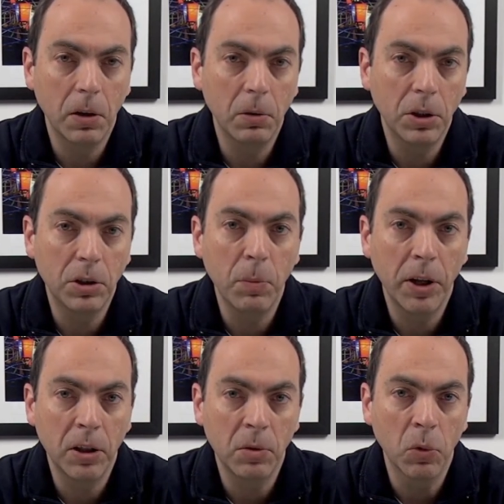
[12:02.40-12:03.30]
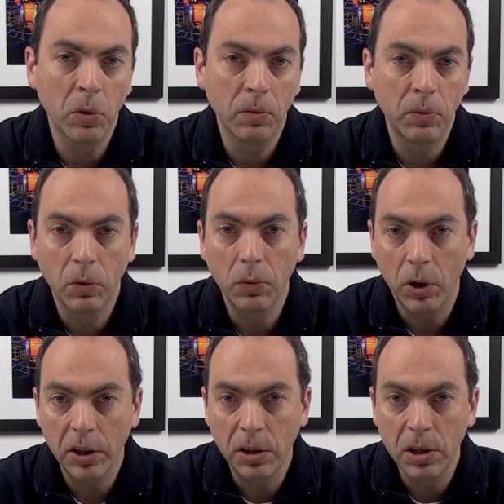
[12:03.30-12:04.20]
it's manageable.
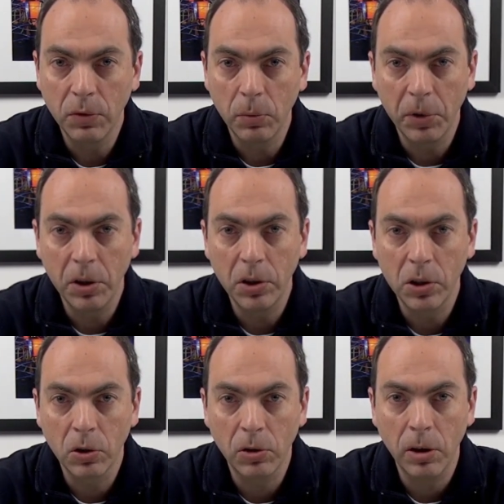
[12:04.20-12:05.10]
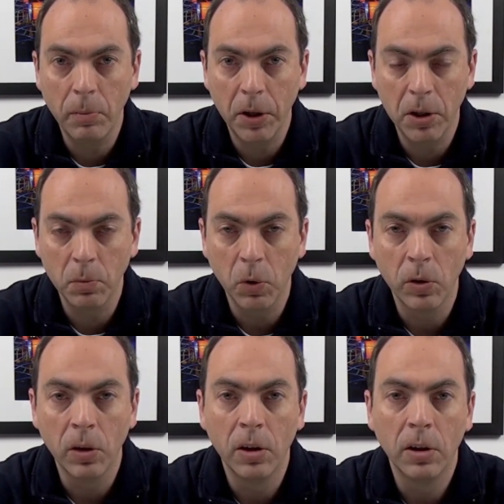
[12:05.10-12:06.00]
At least for me, it's totally manageable.
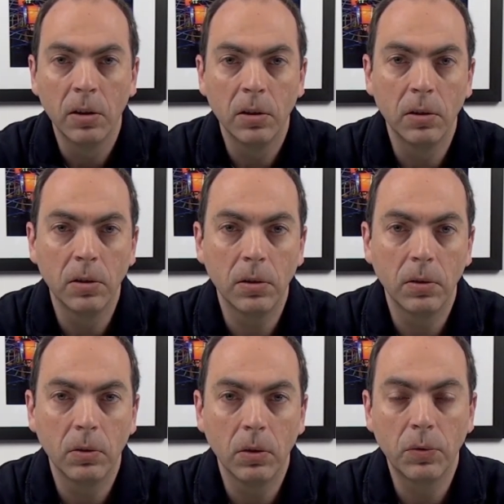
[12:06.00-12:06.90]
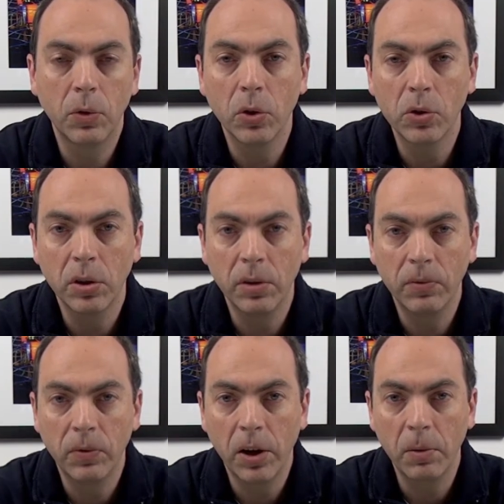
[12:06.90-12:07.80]
Of course,
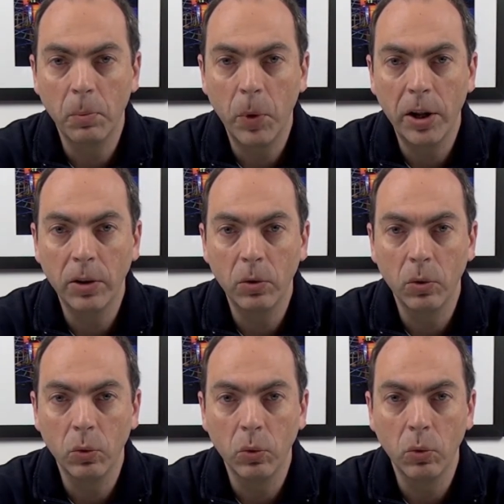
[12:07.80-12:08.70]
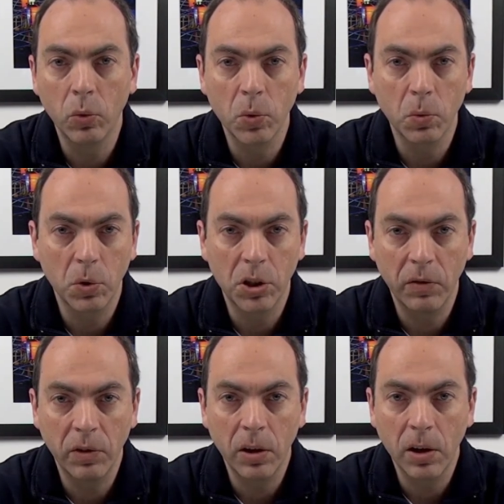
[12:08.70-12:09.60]
if I plan to do
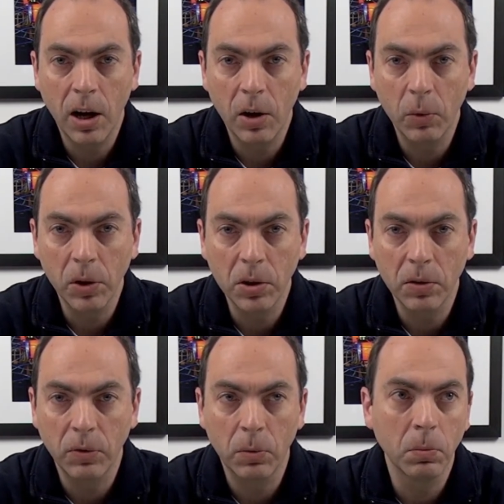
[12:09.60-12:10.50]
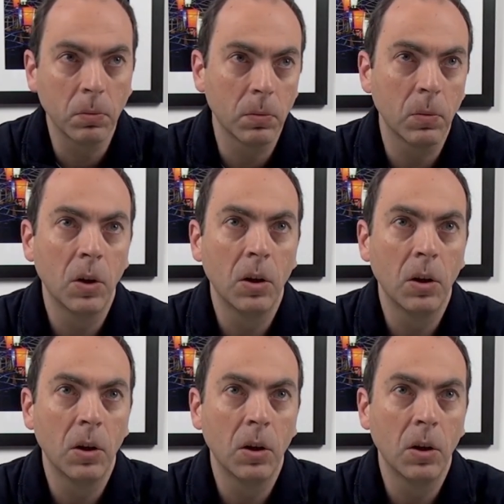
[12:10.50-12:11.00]
several hours from